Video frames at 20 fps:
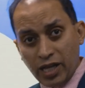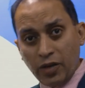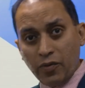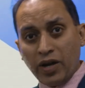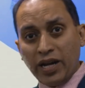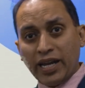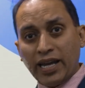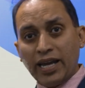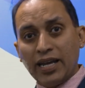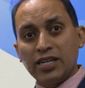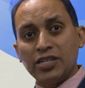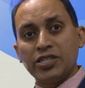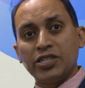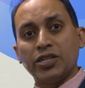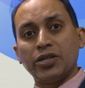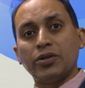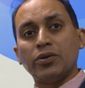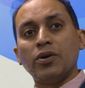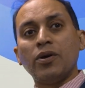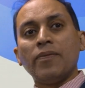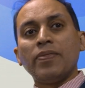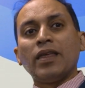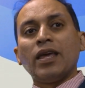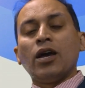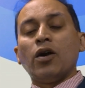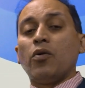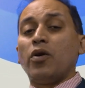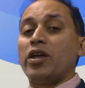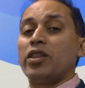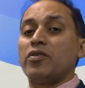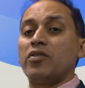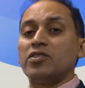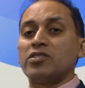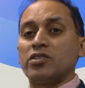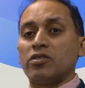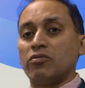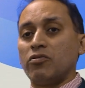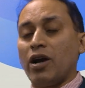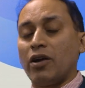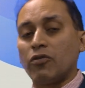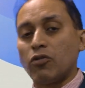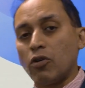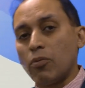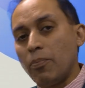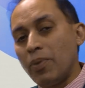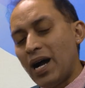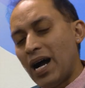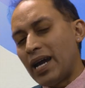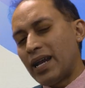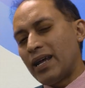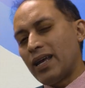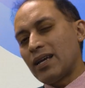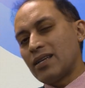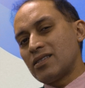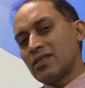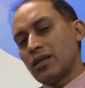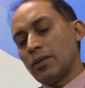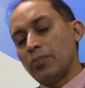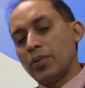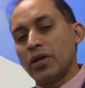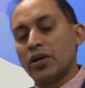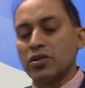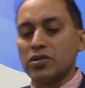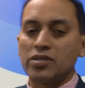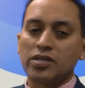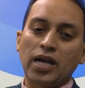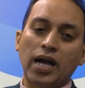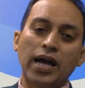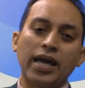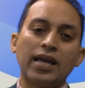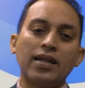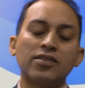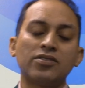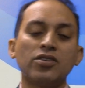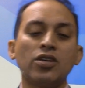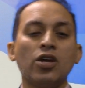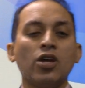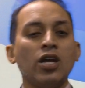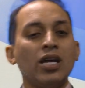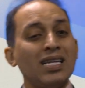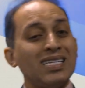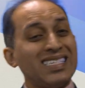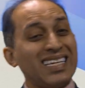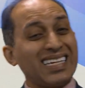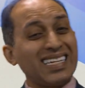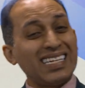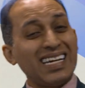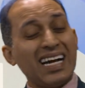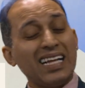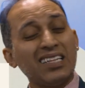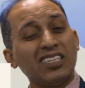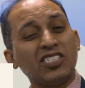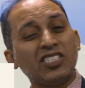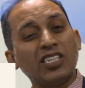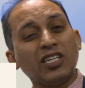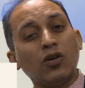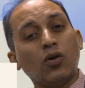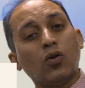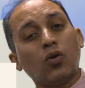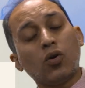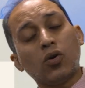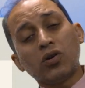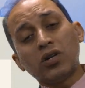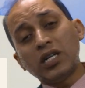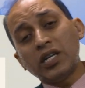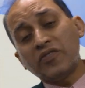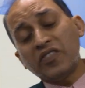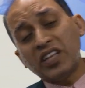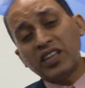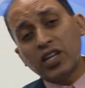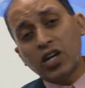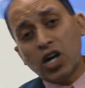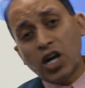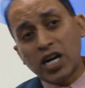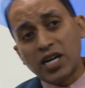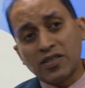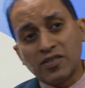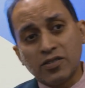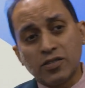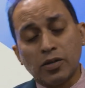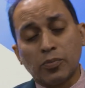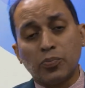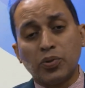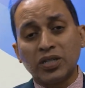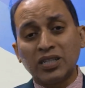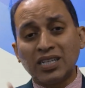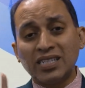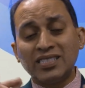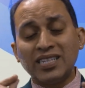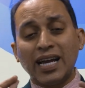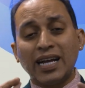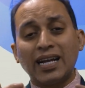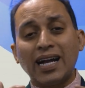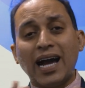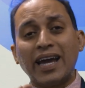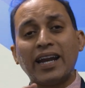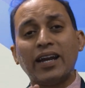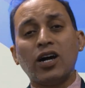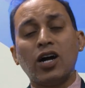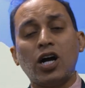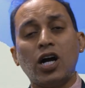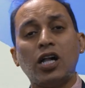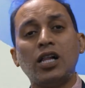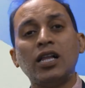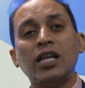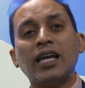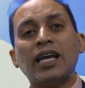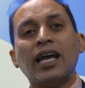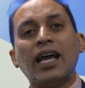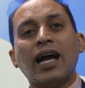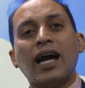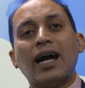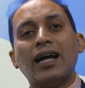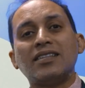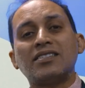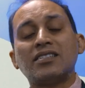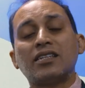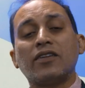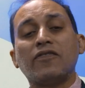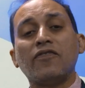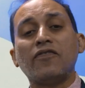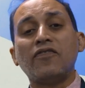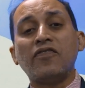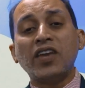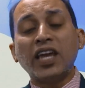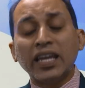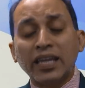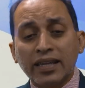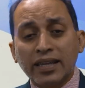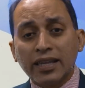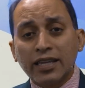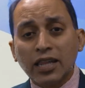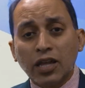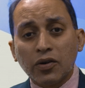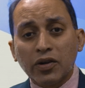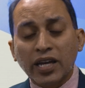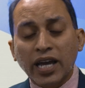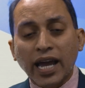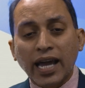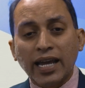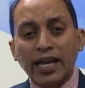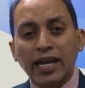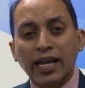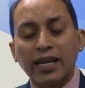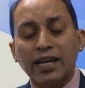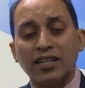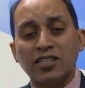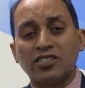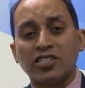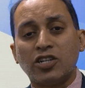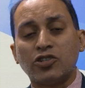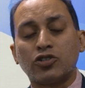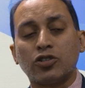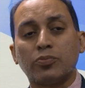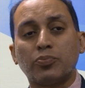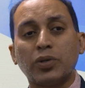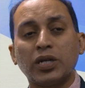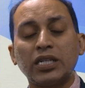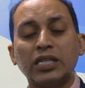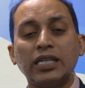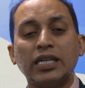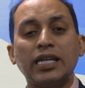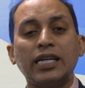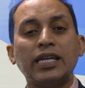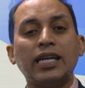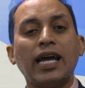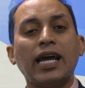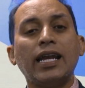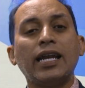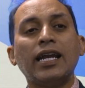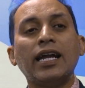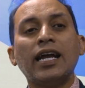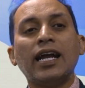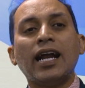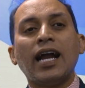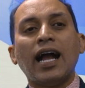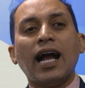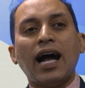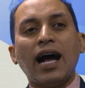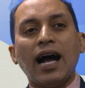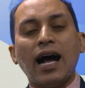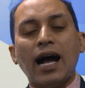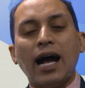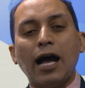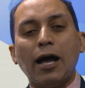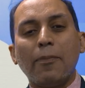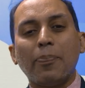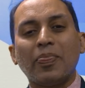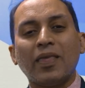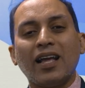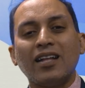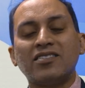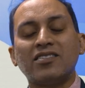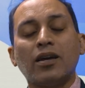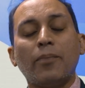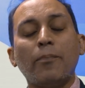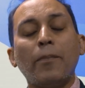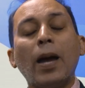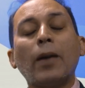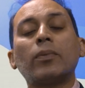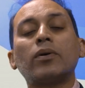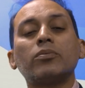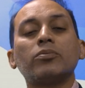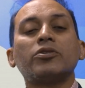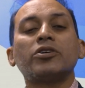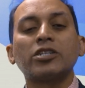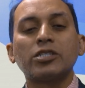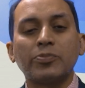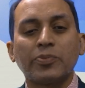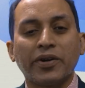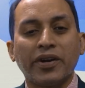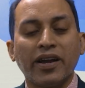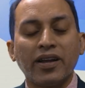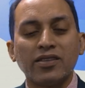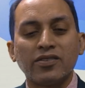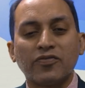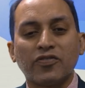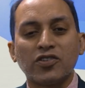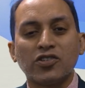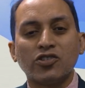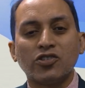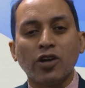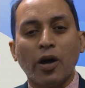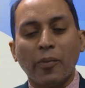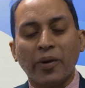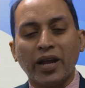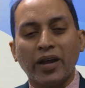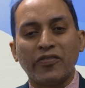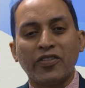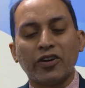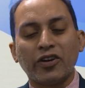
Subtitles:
want to get into, whether it's around robotics, computer science, technology, or even in the arts. So Brooklyn Tech got it all. It's conveniently located in central Brooklyn, and it's a memorable experience for so many of their